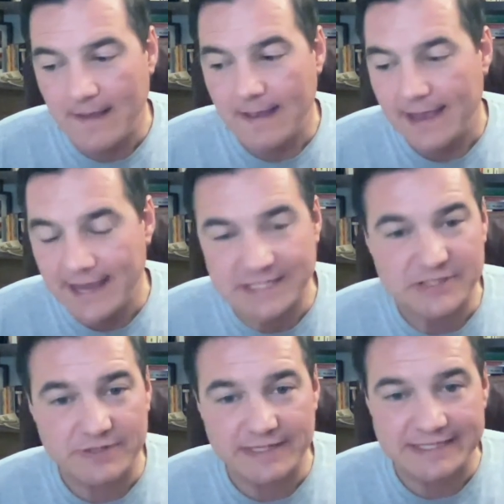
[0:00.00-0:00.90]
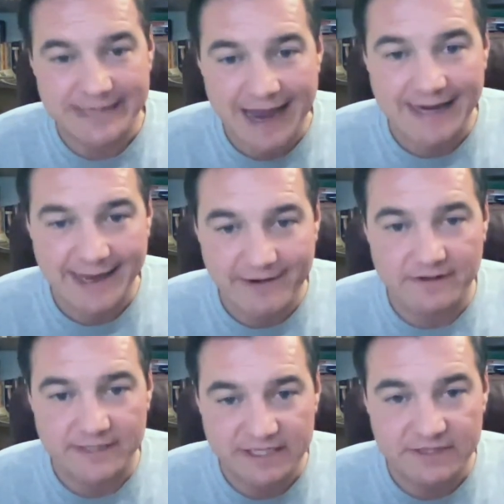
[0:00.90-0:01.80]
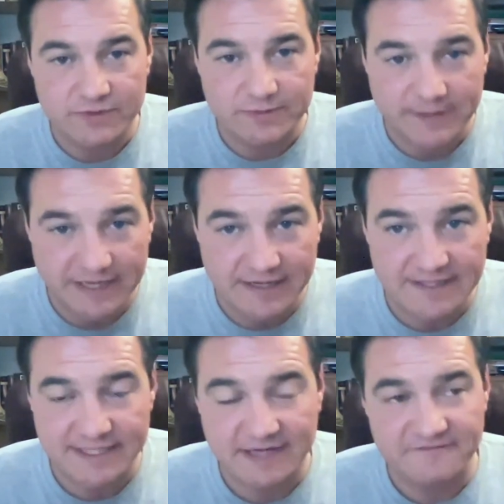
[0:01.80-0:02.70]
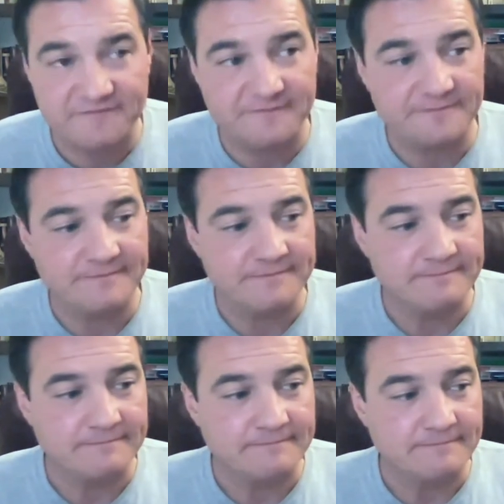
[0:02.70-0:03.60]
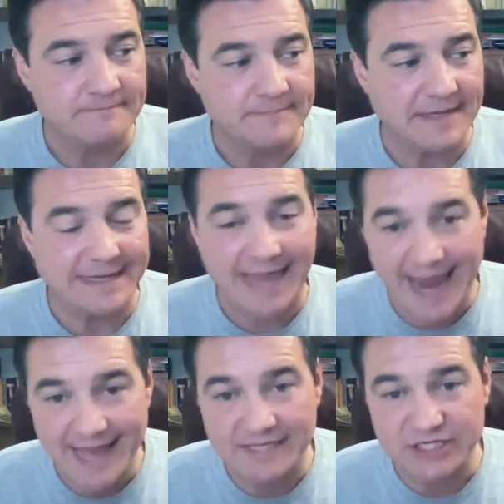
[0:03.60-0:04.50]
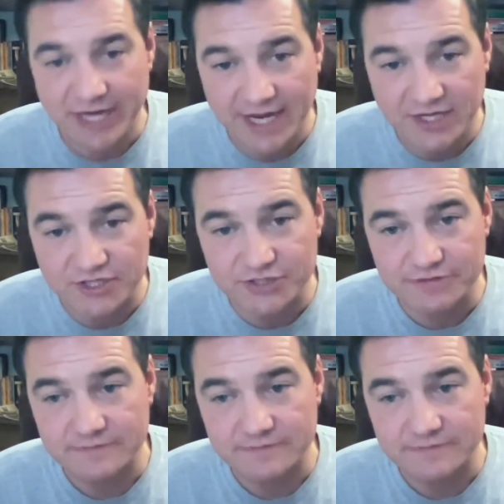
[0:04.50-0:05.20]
History is not guaranteed to repeat itself. It can change.